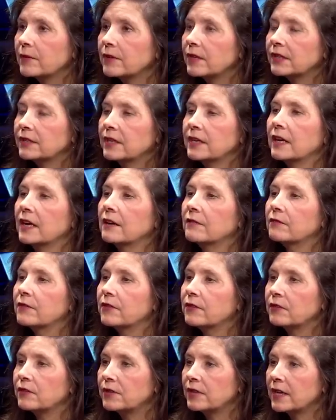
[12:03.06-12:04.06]
that they have
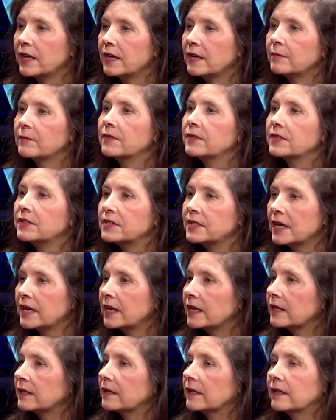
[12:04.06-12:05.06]
with their name, the
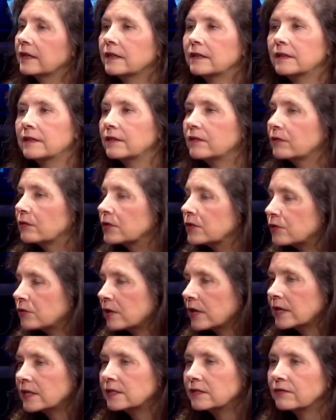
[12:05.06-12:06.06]
date, and their
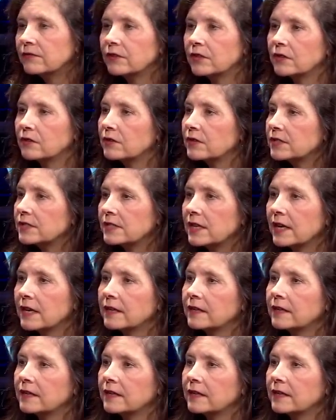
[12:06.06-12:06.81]
address, if there is that.